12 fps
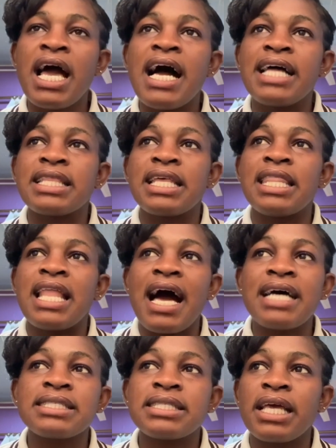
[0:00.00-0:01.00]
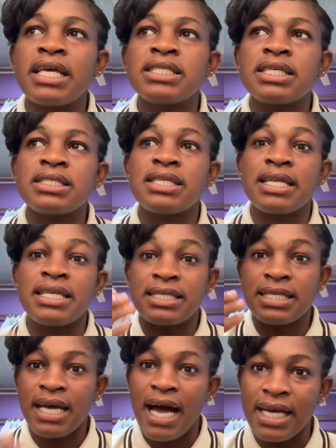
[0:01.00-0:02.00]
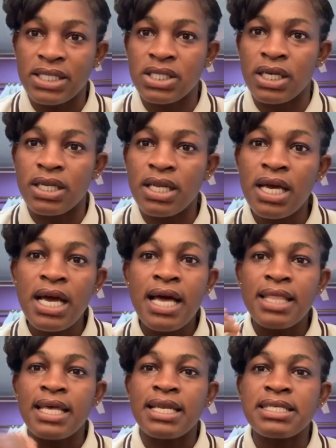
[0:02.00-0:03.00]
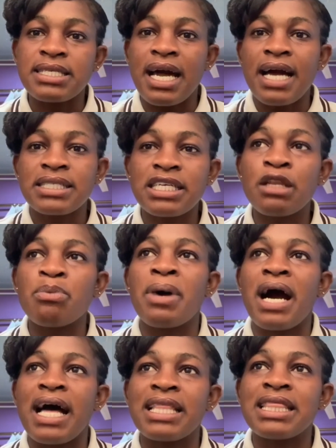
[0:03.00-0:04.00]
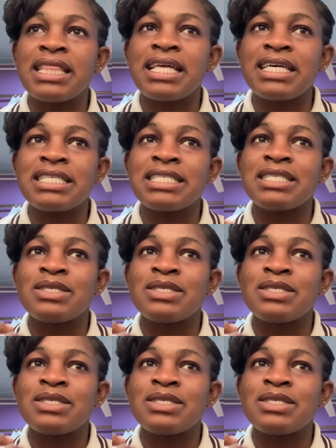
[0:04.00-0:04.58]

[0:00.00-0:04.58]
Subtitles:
And the last stage is the discussion. The discussion part is